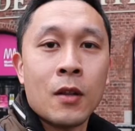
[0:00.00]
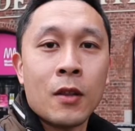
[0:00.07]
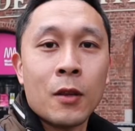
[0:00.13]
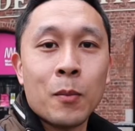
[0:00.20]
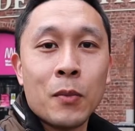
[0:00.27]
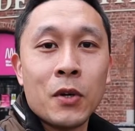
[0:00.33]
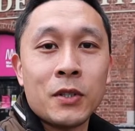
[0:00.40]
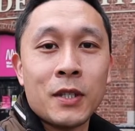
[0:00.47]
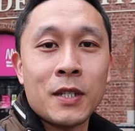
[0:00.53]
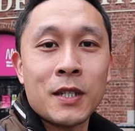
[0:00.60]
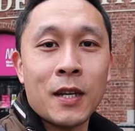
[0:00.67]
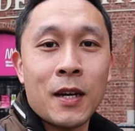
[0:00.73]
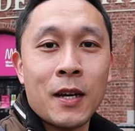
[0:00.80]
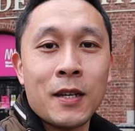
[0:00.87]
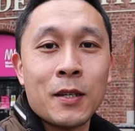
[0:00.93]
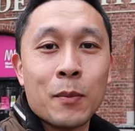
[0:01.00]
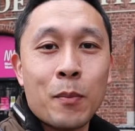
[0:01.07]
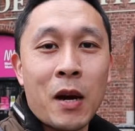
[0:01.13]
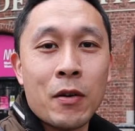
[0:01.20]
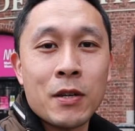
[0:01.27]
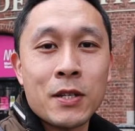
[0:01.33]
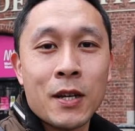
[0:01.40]
The Merseyside
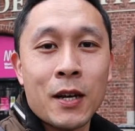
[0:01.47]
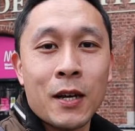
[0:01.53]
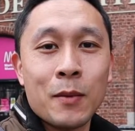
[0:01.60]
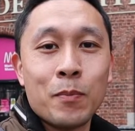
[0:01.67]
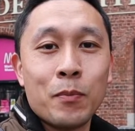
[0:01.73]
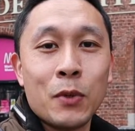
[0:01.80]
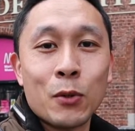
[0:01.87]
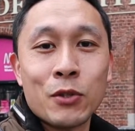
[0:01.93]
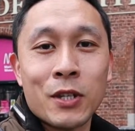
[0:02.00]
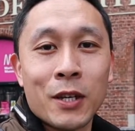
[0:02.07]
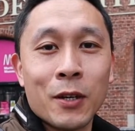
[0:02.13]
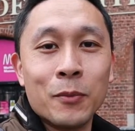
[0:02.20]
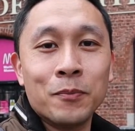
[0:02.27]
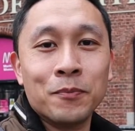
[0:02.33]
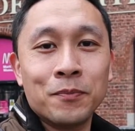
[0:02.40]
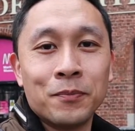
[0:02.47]
Maritime Museum.